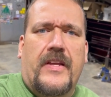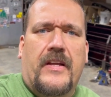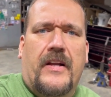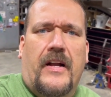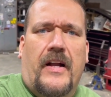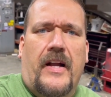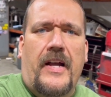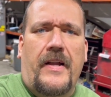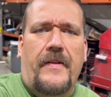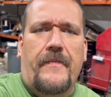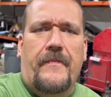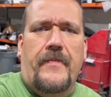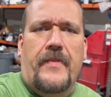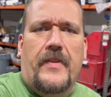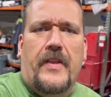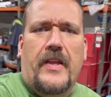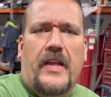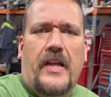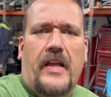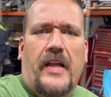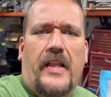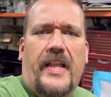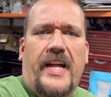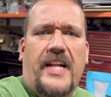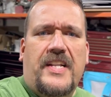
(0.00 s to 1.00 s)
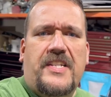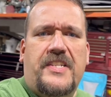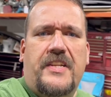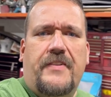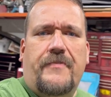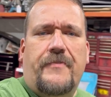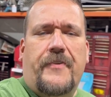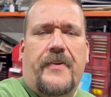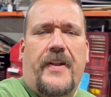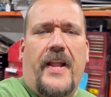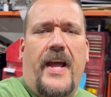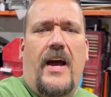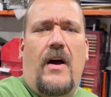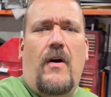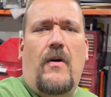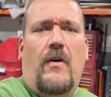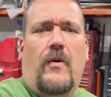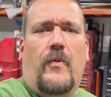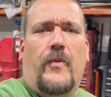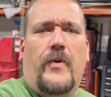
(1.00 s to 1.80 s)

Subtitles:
All right, that's it for now.